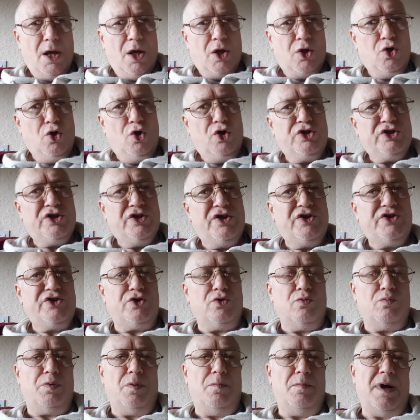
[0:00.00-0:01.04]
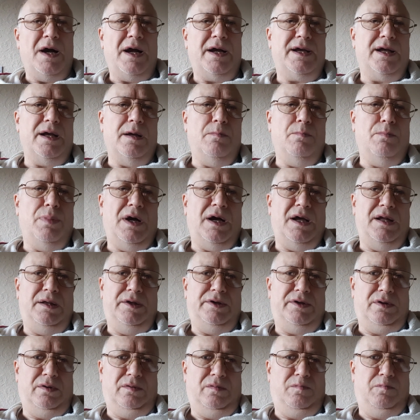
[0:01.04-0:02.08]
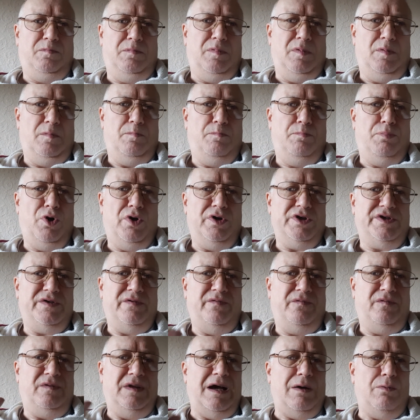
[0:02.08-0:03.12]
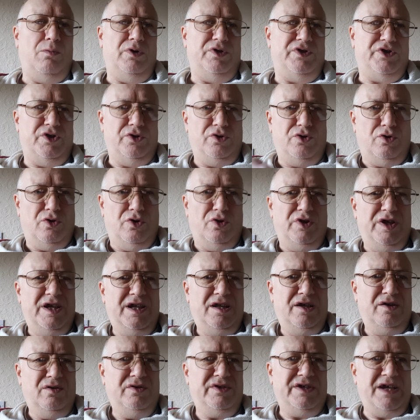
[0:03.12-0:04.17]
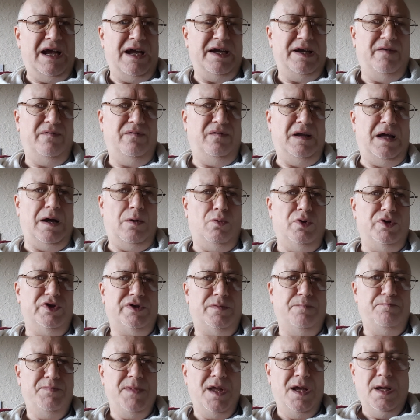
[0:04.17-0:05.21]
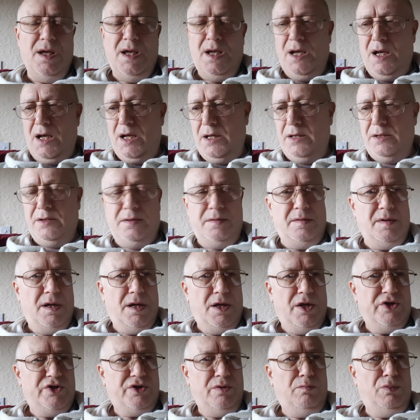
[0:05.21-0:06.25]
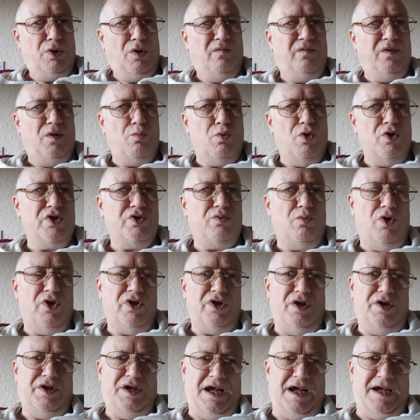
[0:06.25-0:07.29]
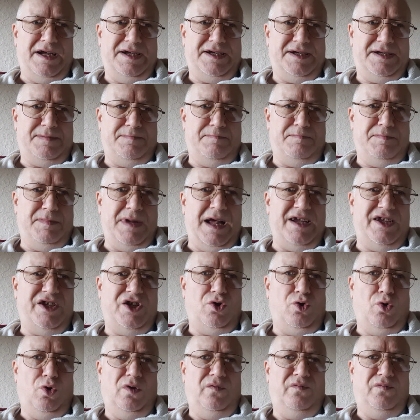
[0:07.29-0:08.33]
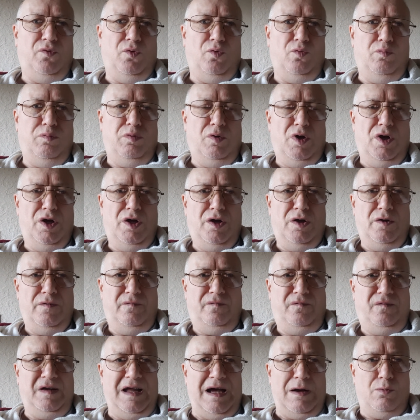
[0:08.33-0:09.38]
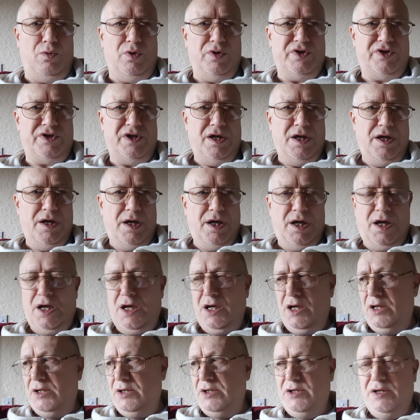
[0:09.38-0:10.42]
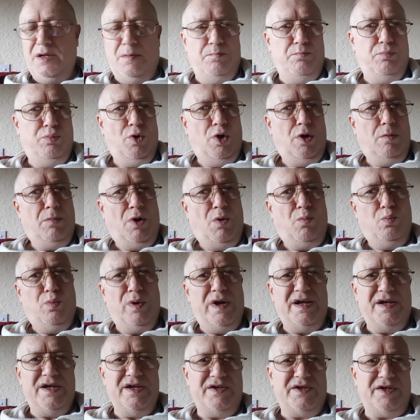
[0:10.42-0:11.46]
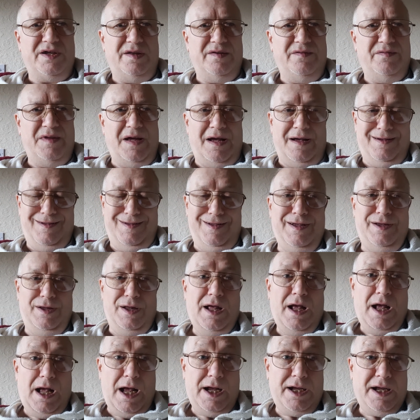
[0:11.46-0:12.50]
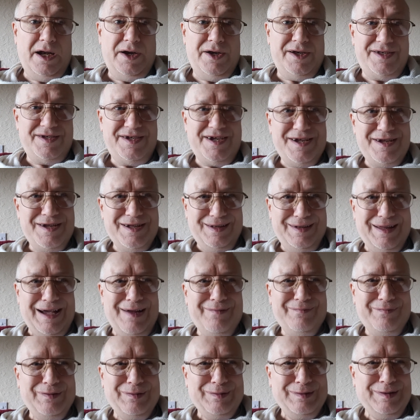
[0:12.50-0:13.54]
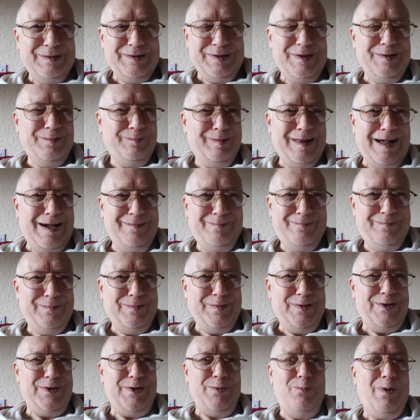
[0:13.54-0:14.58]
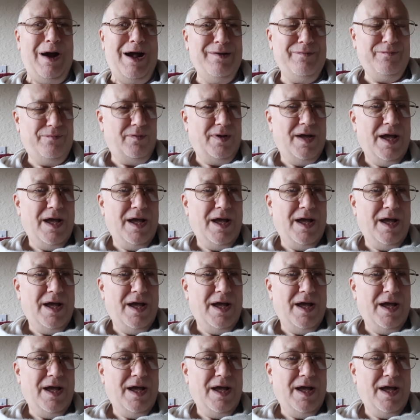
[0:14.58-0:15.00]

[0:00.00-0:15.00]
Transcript: Go to the supermarket and buy little pots of flowers, you know, little tiny flowers, and some lovely ones, what are nice colourful flowers, and put them on windowsill and that. I guarantee your wife will love it.